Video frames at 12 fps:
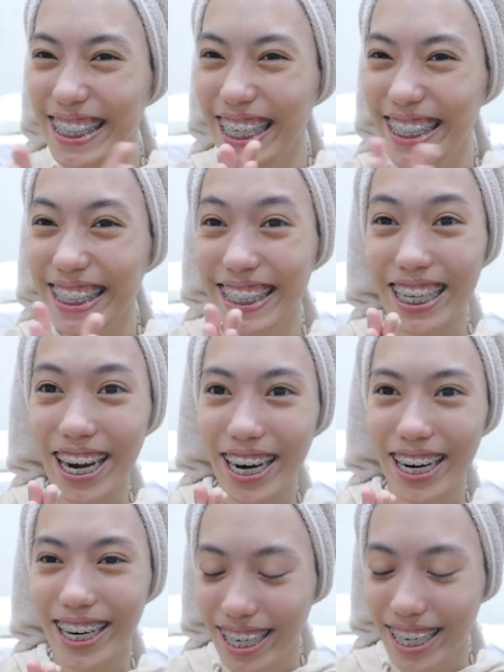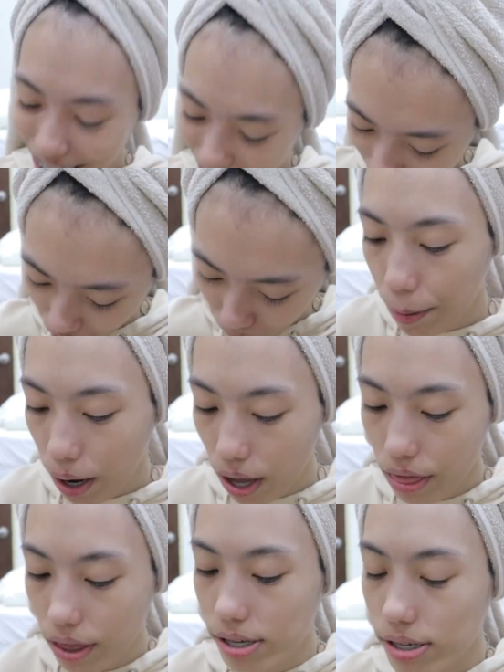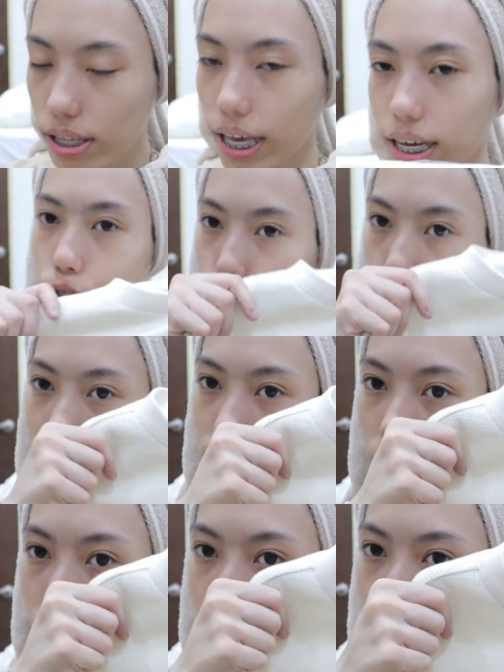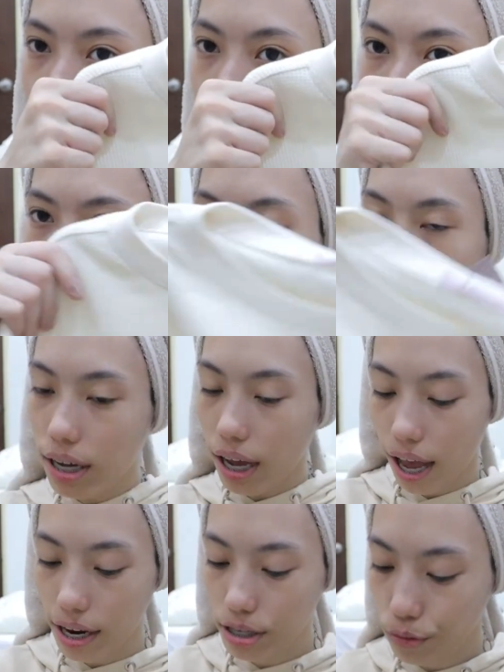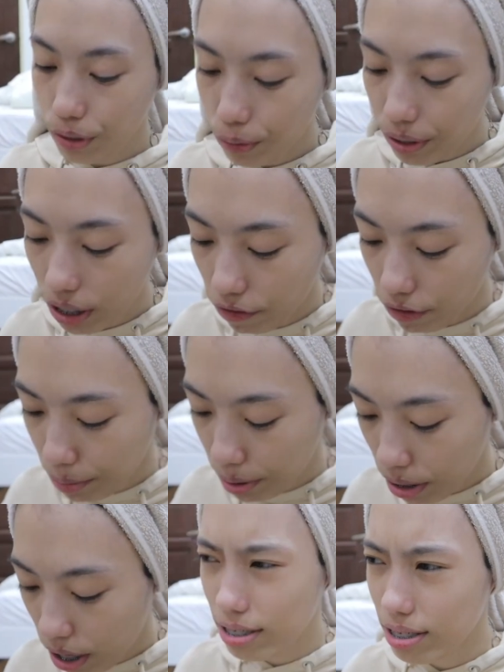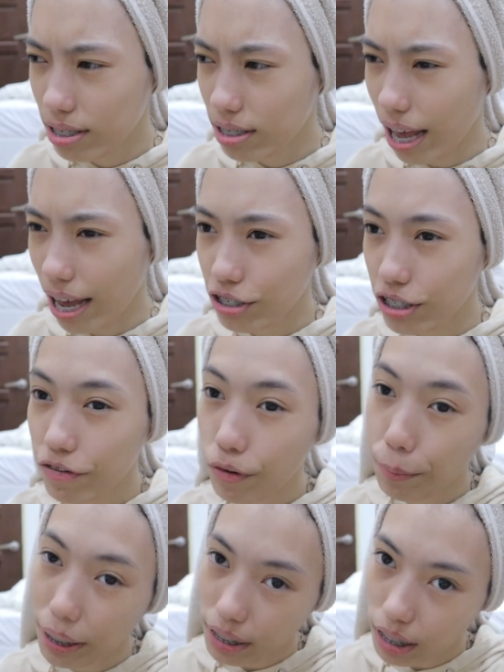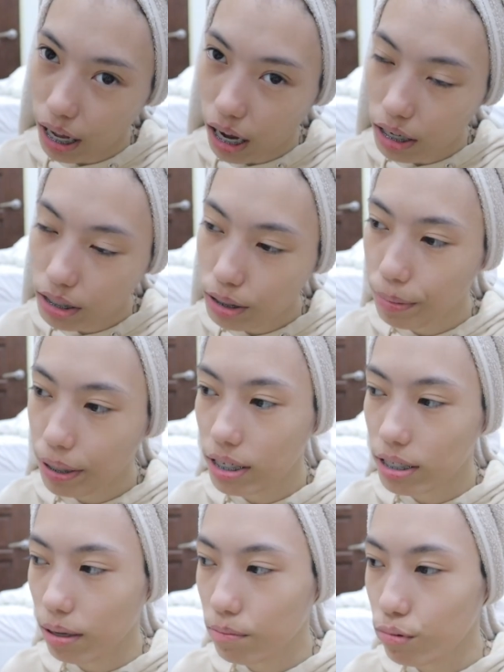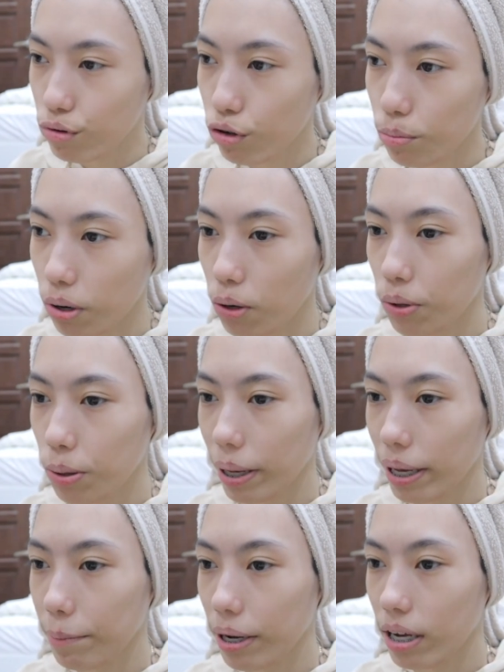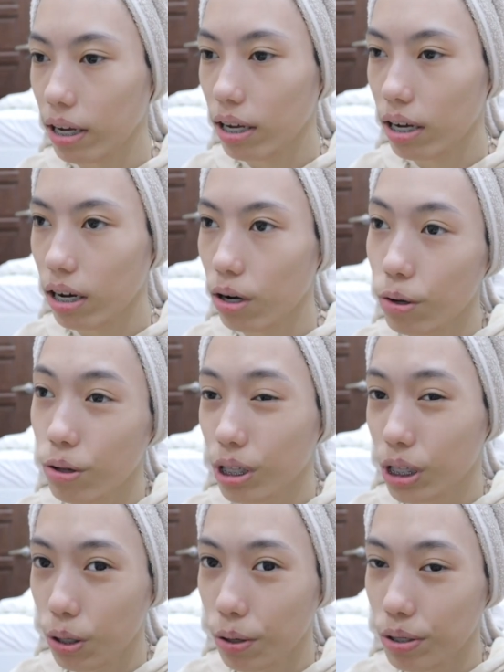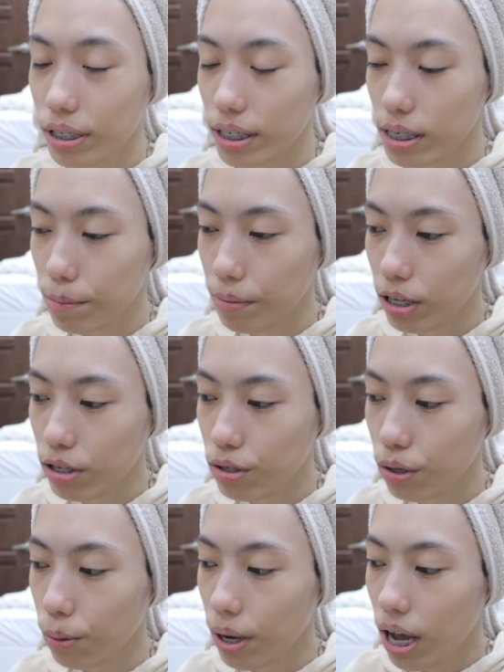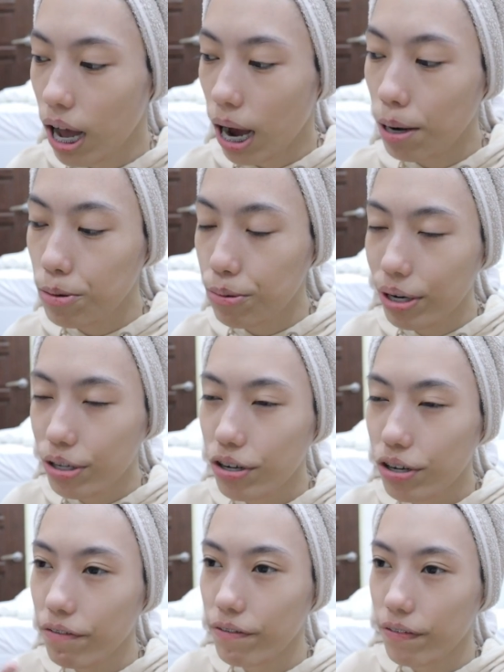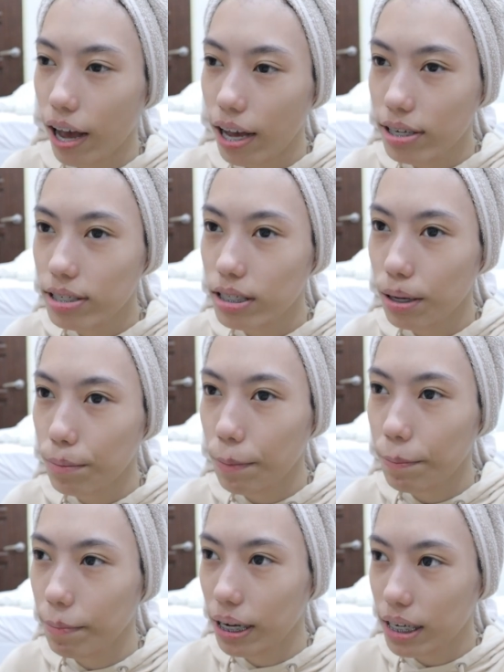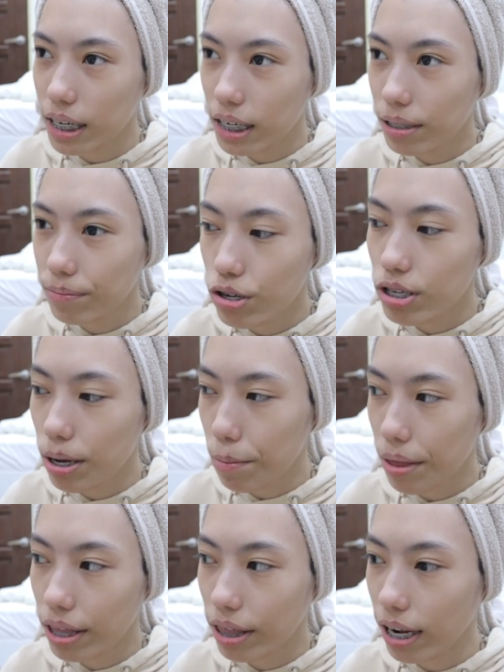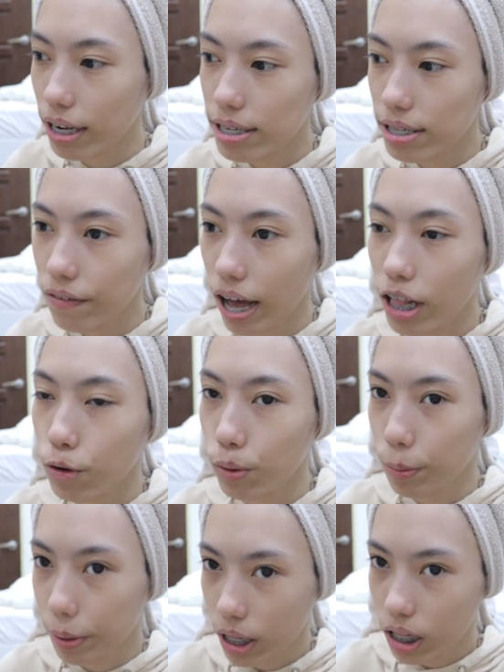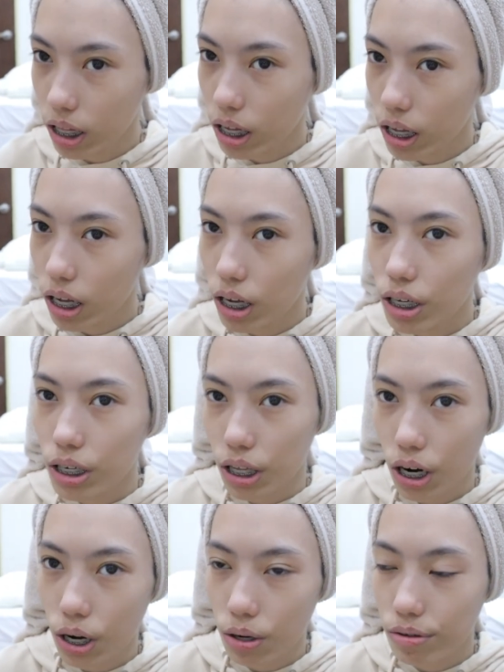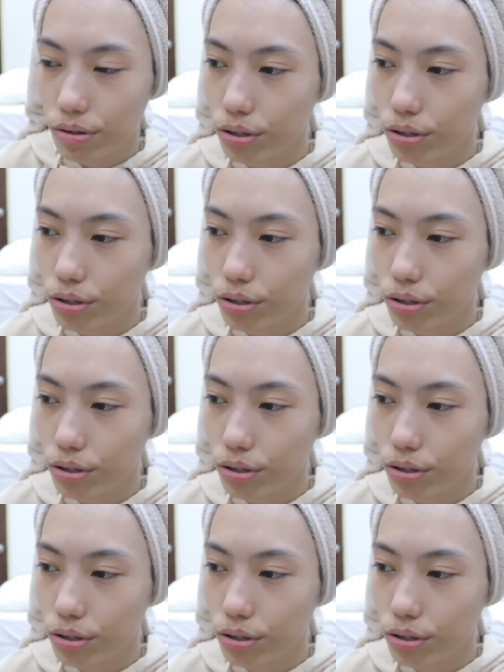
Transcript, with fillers: Let's start! Okay, I bought this like sweater right here and it's really really comfortable. It's actually for my class because I'm so bored with my, my old clothes and something so I'm trying to invest my money to something that is valuable you know